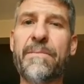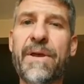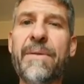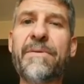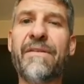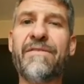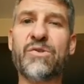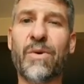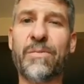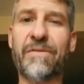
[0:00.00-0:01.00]
PIP
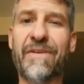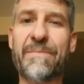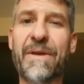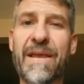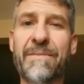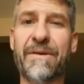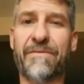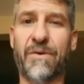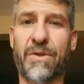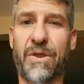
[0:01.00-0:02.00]
coverage will provide
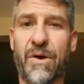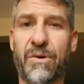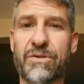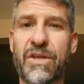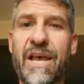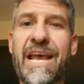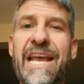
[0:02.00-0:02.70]
payment for those.